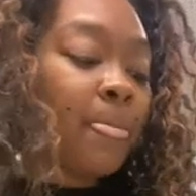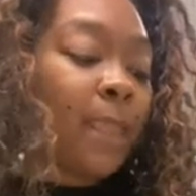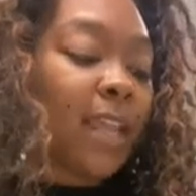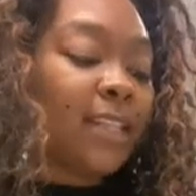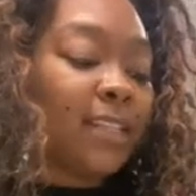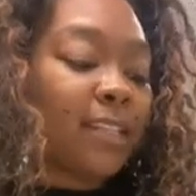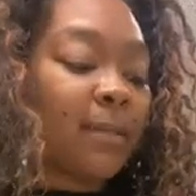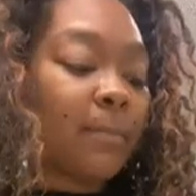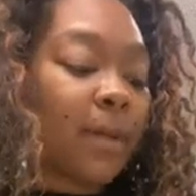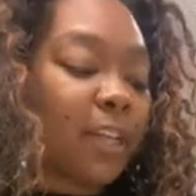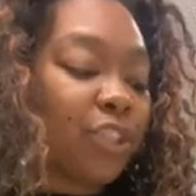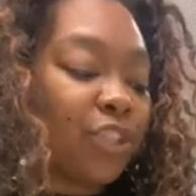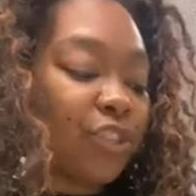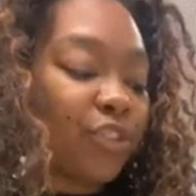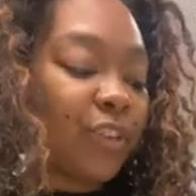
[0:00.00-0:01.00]
It's the
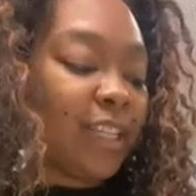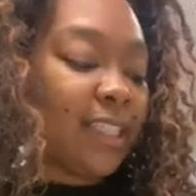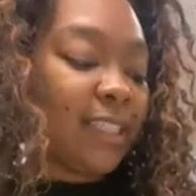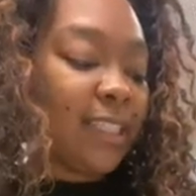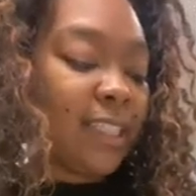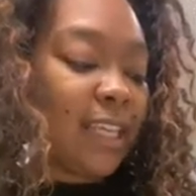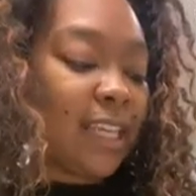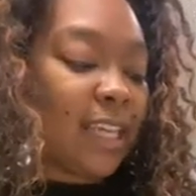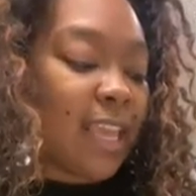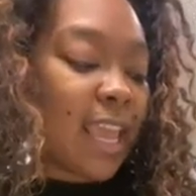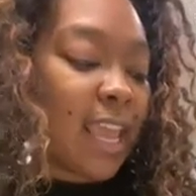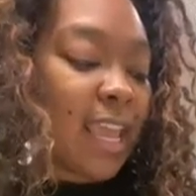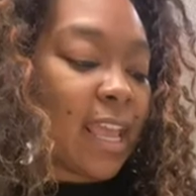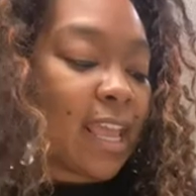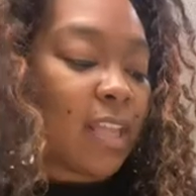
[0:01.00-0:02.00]
matcha green tea
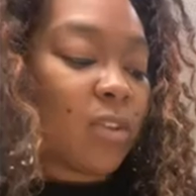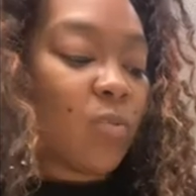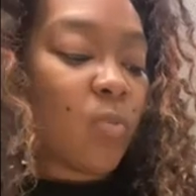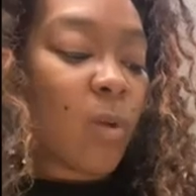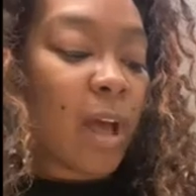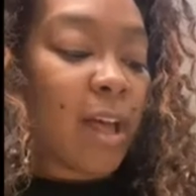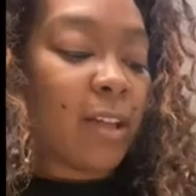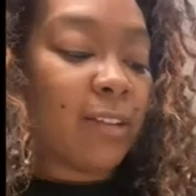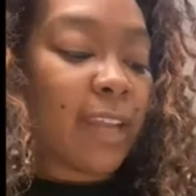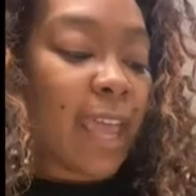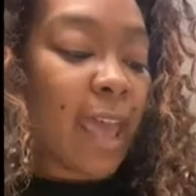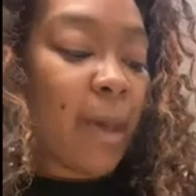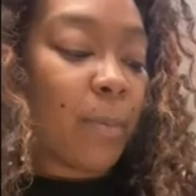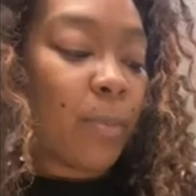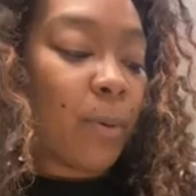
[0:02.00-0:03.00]
and wild
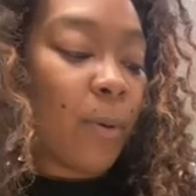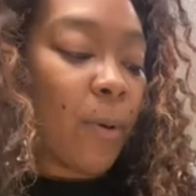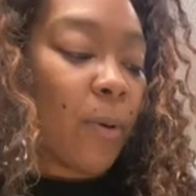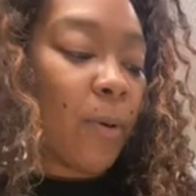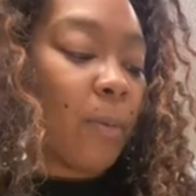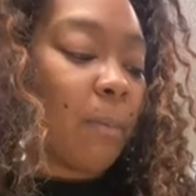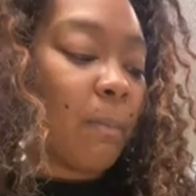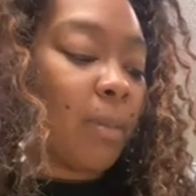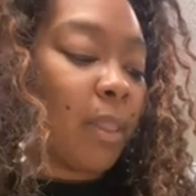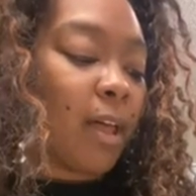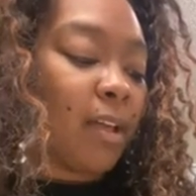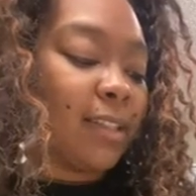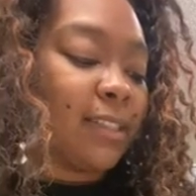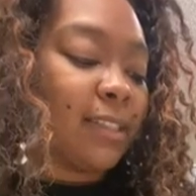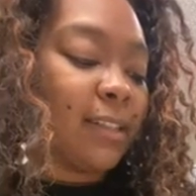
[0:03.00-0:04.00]
apple
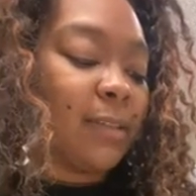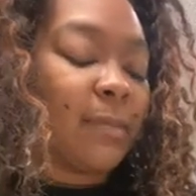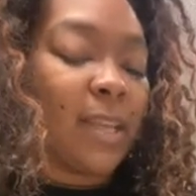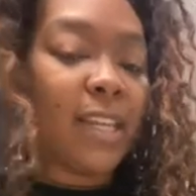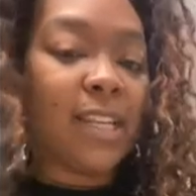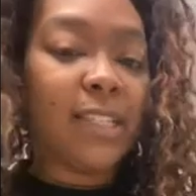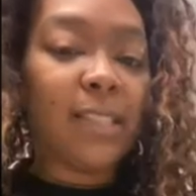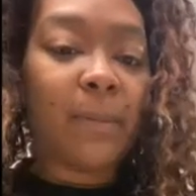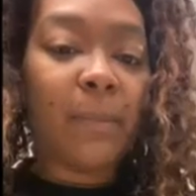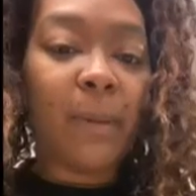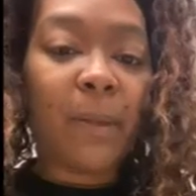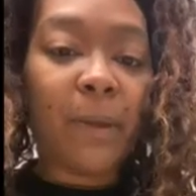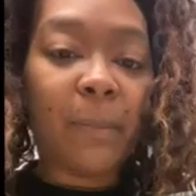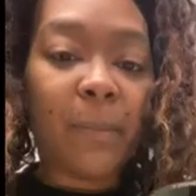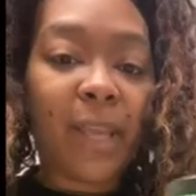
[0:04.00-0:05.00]
blossom, and it's a
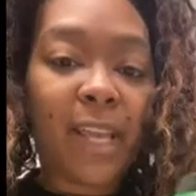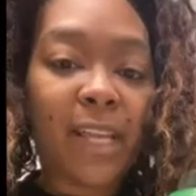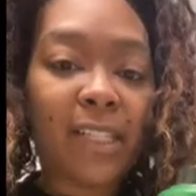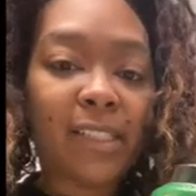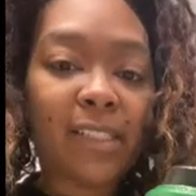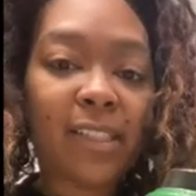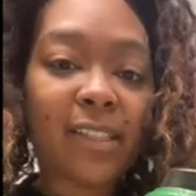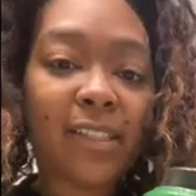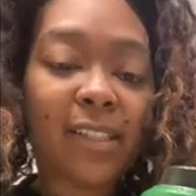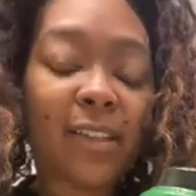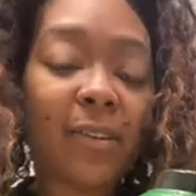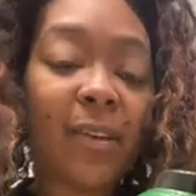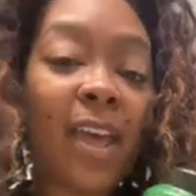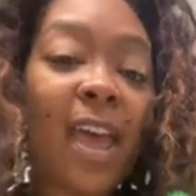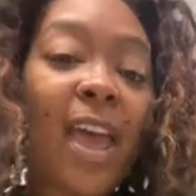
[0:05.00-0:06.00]
butter mask.
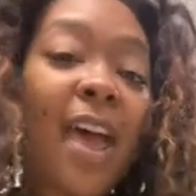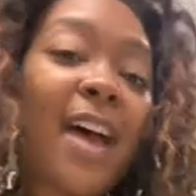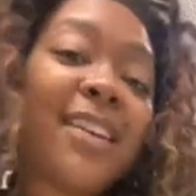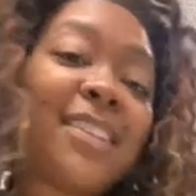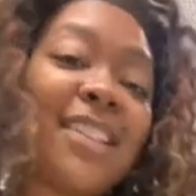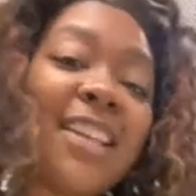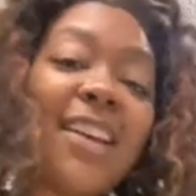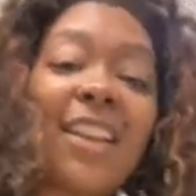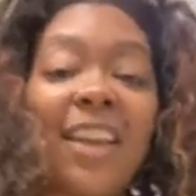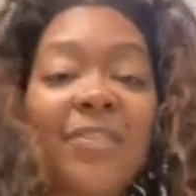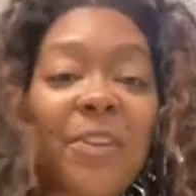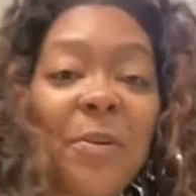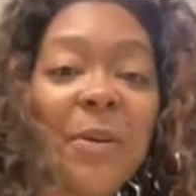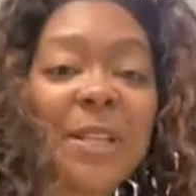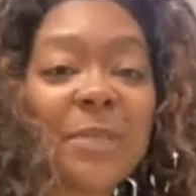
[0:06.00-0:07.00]
So I'll see y'all after
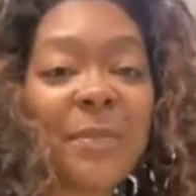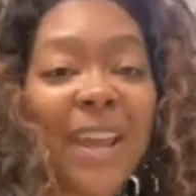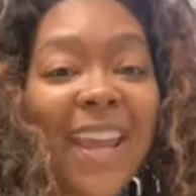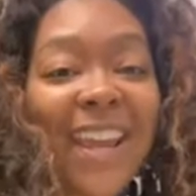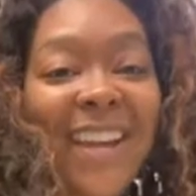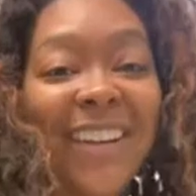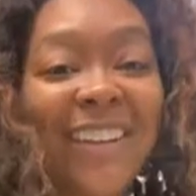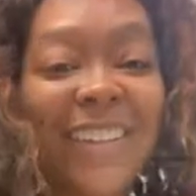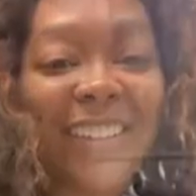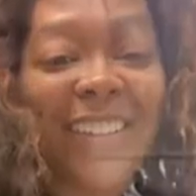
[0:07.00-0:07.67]
I wash my hair.